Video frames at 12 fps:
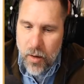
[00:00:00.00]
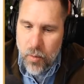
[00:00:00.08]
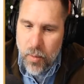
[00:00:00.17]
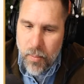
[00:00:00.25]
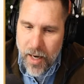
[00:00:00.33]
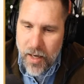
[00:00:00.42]

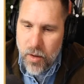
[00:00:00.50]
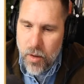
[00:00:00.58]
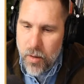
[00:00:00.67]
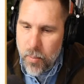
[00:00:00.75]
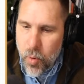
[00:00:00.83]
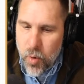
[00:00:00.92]

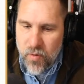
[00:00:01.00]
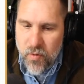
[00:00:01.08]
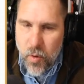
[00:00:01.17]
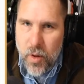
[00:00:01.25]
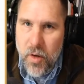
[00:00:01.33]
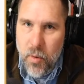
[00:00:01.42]
reminder, the
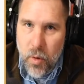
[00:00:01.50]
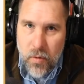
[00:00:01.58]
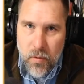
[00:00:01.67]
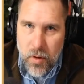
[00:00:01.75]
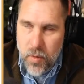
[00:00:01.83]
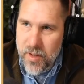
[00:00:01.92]
portfolio
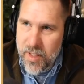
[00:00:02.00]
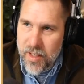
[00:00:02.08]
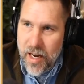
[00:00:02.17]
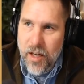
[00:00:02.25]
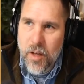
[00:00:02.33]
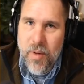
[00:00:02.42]
overview is a
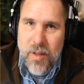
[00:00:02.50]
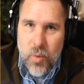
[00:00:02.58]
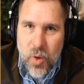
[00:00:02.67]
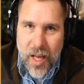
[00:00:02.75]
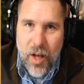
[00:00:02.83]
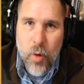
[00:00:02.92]
document that
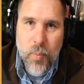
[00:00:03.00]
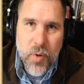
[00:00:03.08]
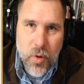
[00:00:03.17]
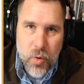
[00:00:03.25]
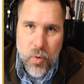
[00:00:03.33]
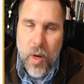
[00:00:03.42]
will help
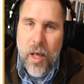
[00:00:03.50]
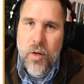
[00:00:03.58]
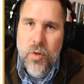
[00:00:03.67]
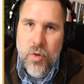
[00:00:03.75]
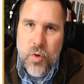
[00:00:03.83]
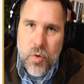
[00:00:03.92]
you
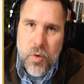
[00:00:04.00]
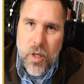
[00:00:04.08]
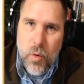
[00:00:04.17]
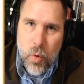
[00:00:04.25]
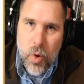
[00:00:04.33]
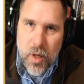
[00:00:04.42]
to truly
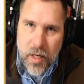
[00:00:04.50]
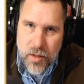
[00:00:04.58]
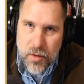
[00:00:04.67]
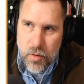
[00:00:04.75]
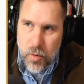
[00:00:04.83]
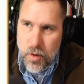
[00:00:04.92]

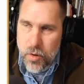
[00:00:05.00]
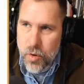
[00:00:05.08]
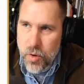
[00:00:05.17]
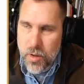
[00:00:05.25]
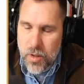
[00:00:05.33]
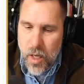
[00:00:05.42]
organize your
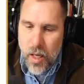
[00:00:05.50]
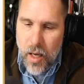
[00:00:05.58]
insurance.